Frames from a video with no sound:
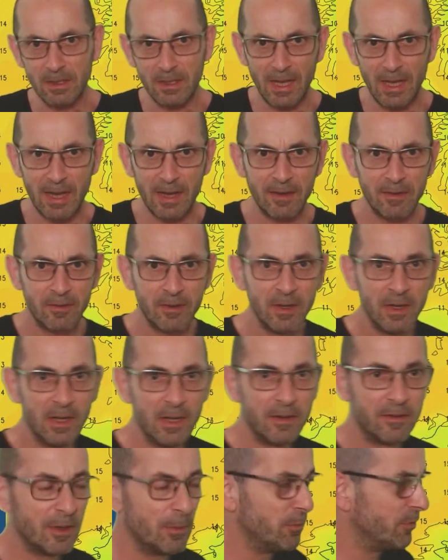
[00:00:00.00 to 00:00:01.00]
and
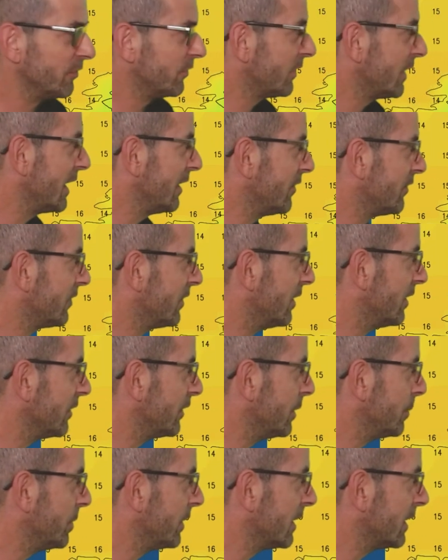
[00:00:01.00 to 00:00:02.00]
temperatures can
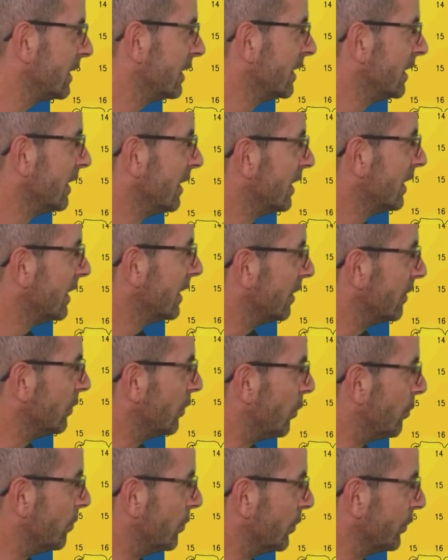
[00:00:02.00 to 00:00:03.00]
start dipping a
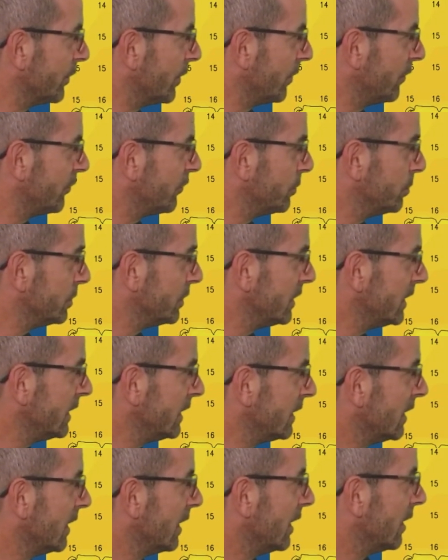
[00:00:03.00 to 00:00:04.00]
lot more
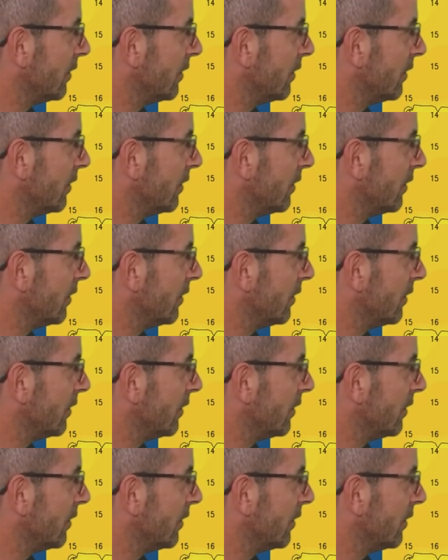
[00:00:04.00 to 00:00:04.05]
noticeably.